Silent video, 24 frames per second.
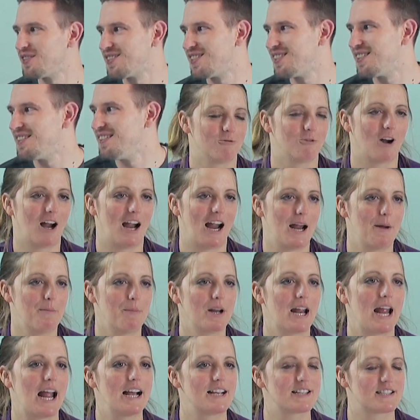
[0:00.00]
So right,
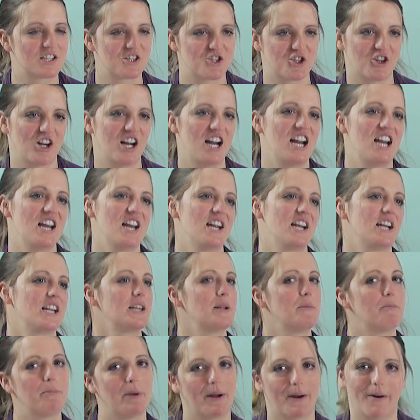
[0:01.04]
but it has the trading and
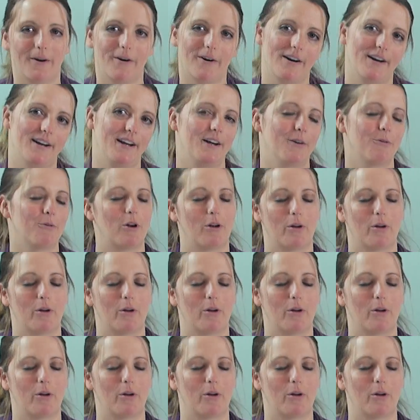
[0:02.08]
the bickering.